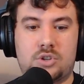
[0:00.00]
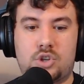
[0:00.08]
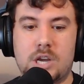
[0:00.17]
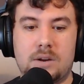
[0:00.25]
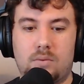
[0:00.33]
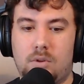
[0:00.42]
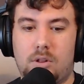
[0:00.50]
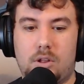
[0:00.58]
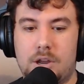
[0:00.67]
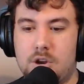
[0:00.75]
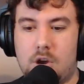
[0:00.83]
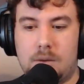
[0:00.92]
general
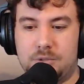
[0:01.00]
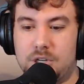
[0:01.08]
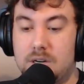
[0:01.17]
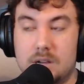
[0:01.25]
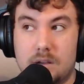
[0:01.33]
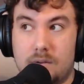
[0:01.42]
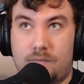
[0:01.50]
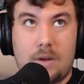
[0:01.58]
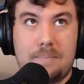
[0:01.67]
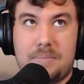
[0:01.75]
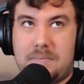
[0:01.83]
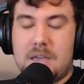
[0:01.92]
adoption
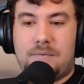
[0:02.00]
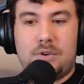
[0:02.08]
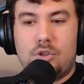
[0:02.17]
if